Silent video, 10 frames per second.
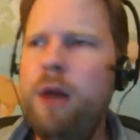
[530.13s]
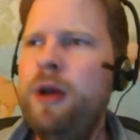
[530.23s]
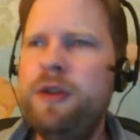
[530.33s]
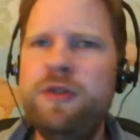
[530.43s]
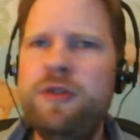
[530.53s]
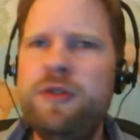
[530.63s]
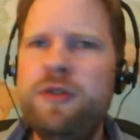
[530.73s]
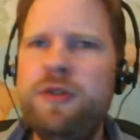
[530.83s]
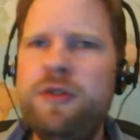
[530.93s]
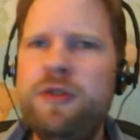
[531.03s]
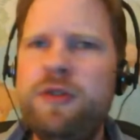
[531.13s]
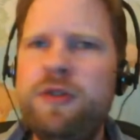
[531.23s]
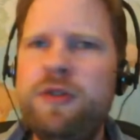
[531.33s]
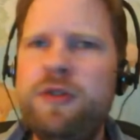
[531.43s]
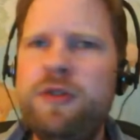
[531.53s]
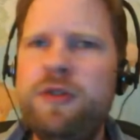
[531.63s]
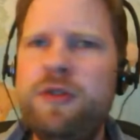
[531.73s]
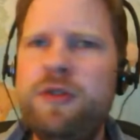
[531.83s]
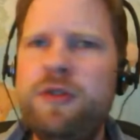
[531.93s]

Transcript: I'm not doing anything. I'm just being myself."